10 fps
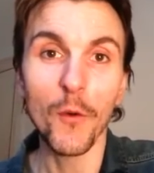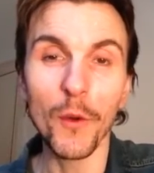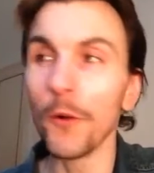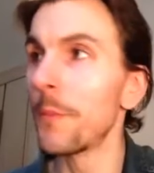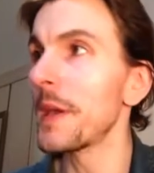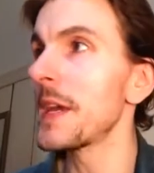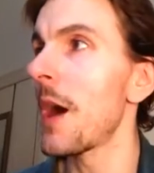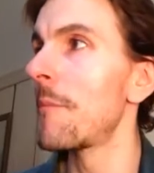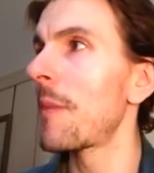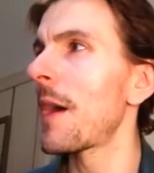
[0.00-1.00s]
will be
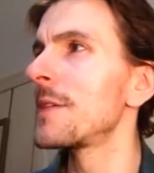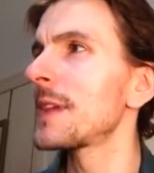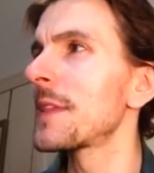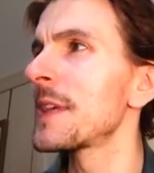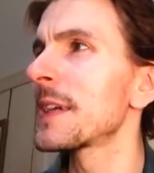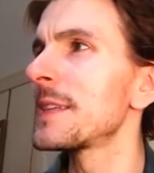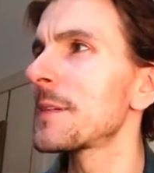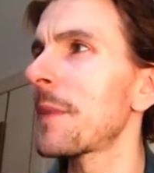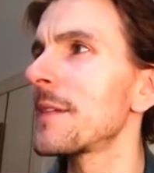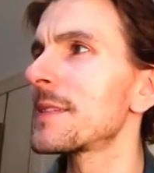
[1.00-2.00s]
about, I think it's
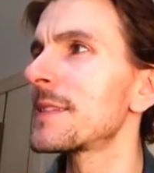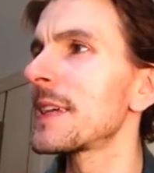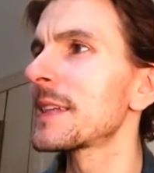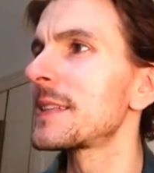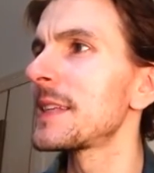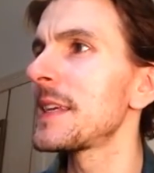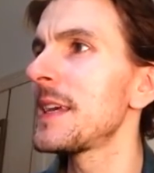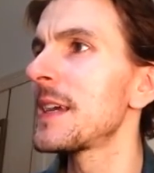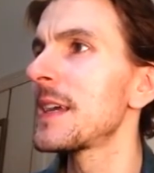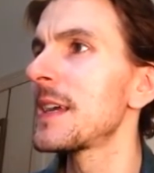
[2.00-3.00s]
about 60.